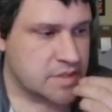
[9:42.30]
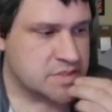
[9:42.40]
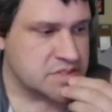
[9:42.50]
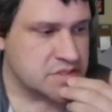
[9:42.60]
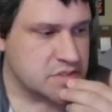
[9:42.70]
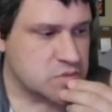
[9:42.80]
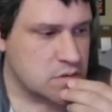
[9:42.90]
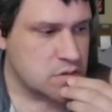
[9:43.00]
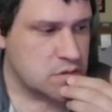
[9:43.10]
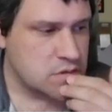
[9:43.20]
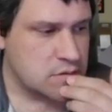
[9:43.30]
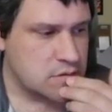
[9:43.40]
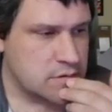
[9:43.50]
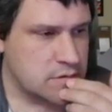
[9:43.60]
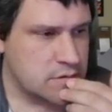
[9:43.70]
let's see. Let's
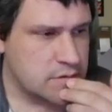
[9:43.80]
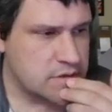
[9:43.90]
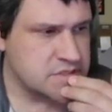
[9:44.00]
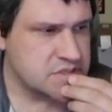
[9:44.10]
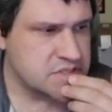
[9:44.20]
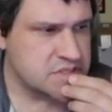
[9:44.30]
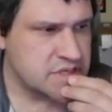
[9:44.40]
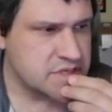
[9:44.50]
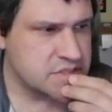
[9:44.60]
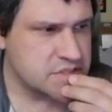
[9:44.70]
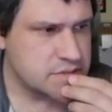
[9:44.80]
roll a d6.